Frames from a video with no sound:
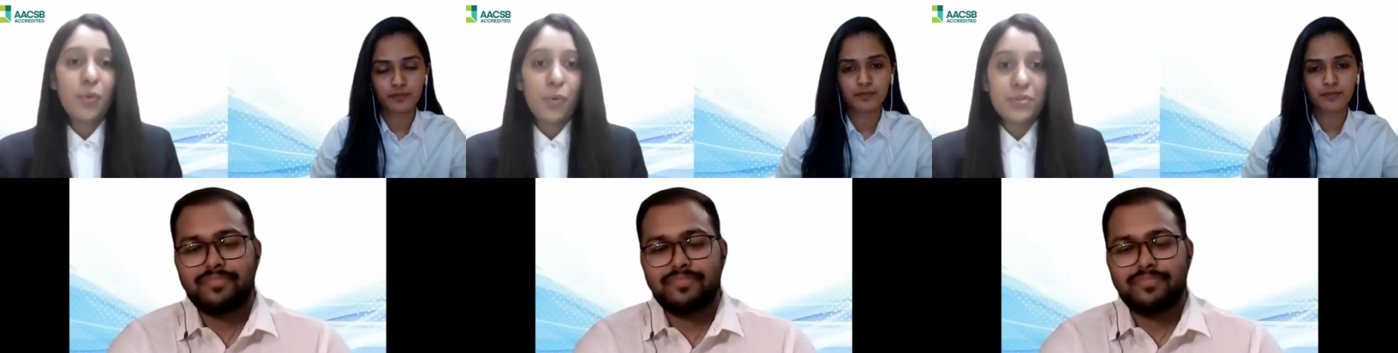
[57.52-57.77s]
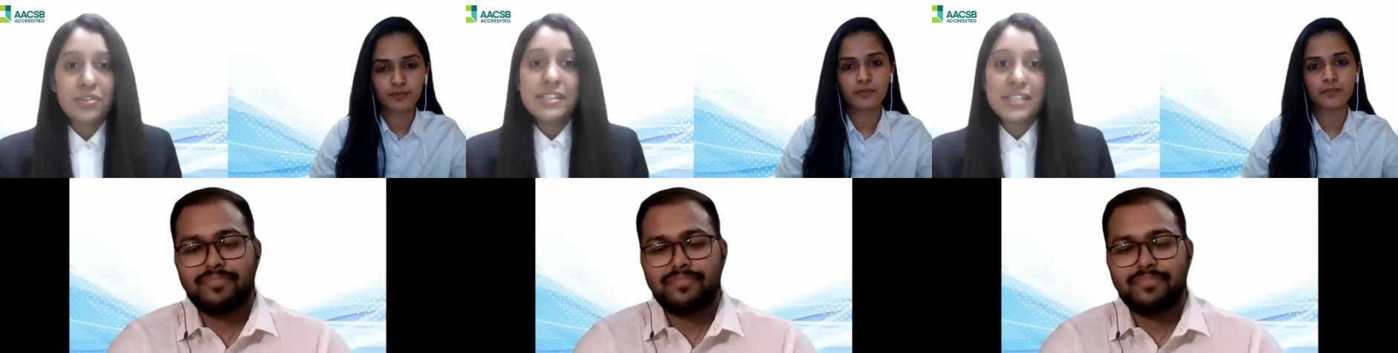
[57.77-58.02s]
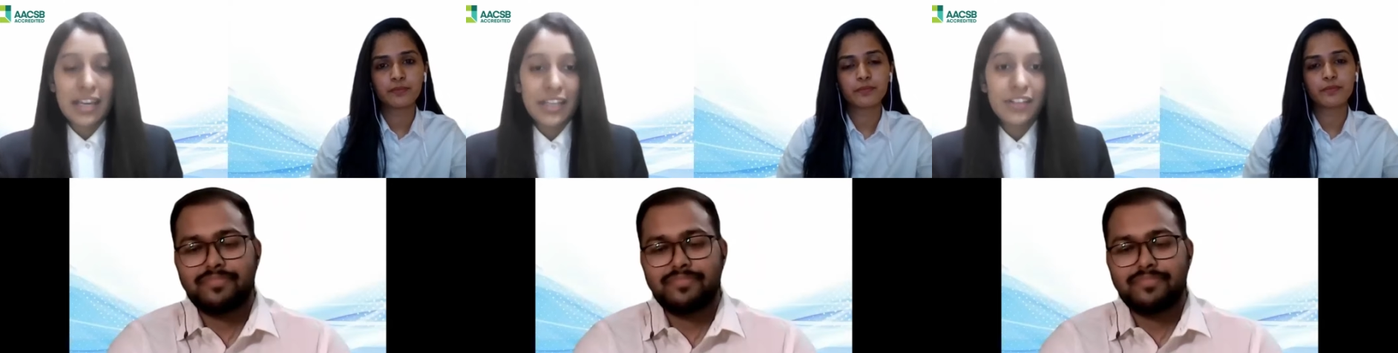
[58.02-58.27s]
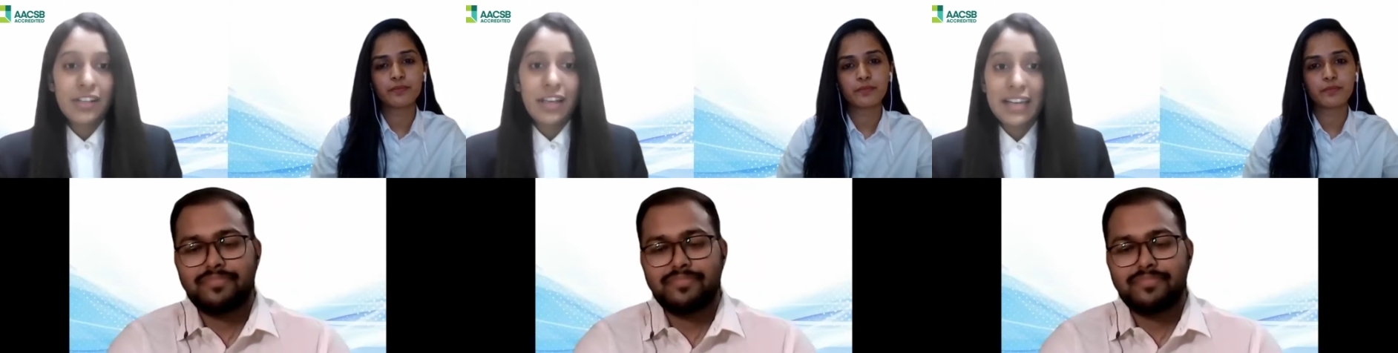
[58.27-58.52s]
Speaker 1: your course
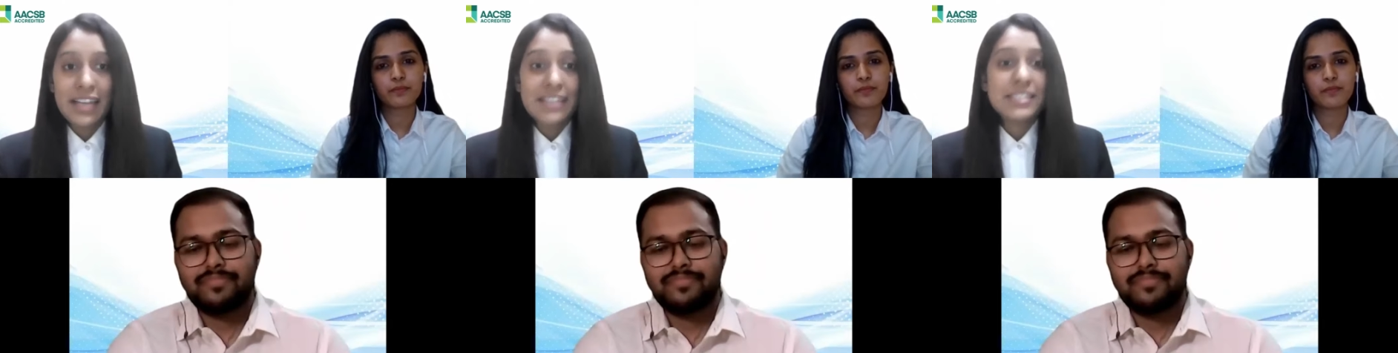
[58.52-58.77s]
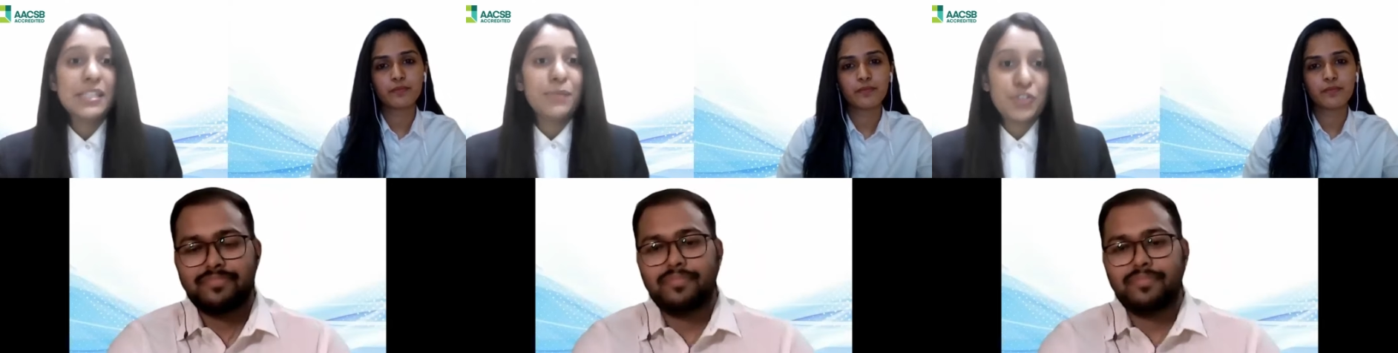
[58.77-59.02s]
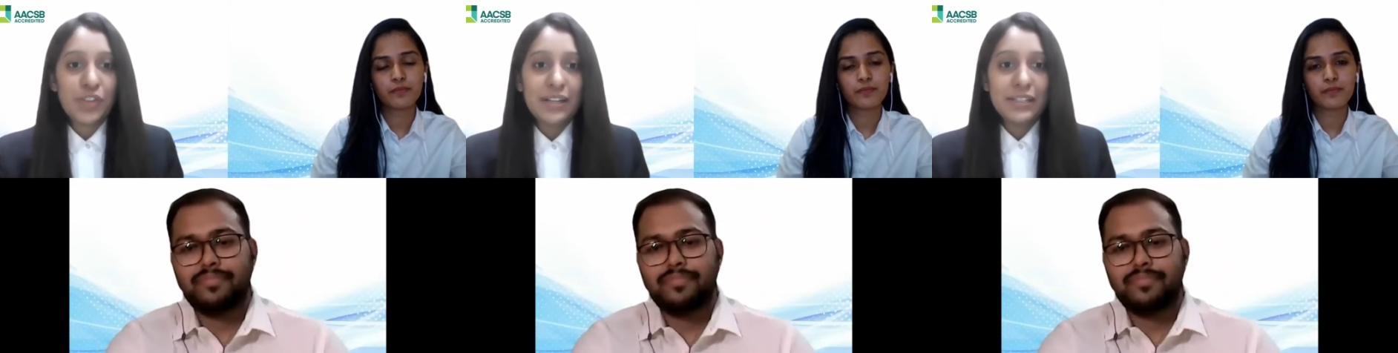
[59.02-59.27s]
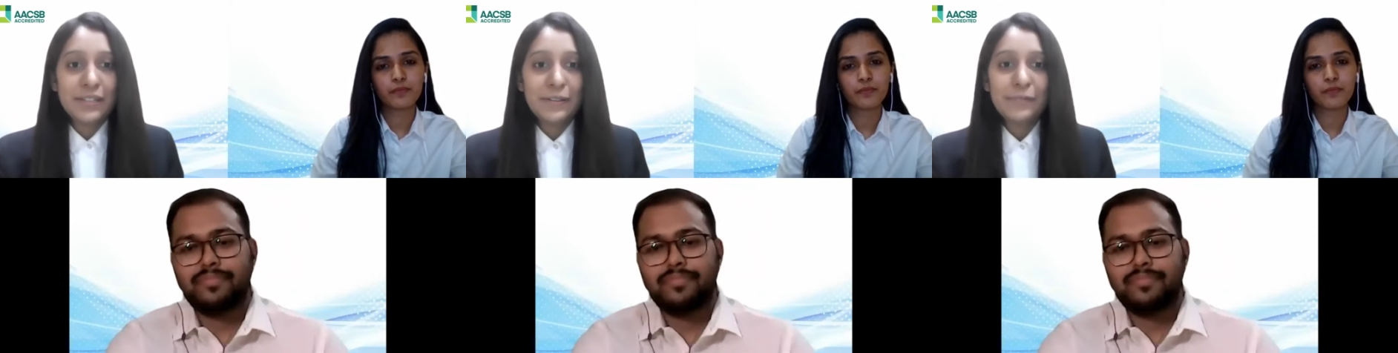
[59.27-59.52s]
designed at
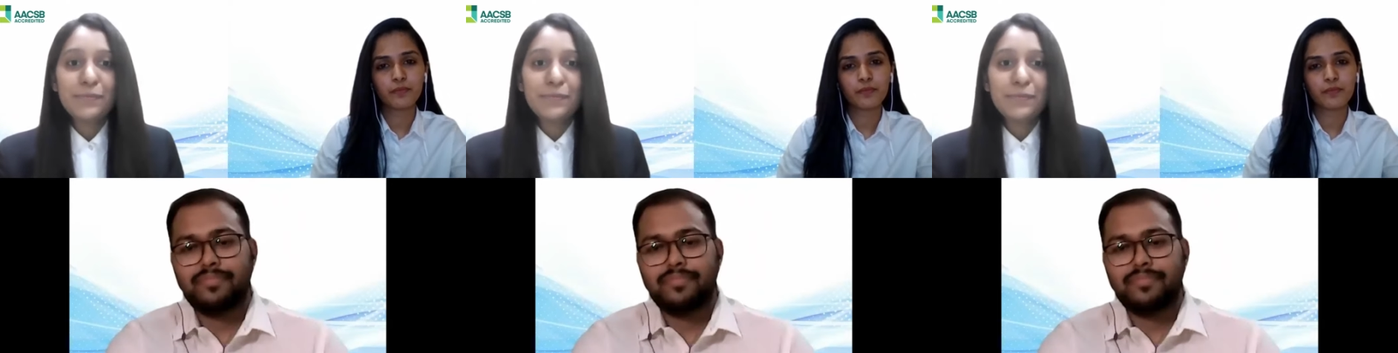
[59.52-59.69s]
SCMHRD?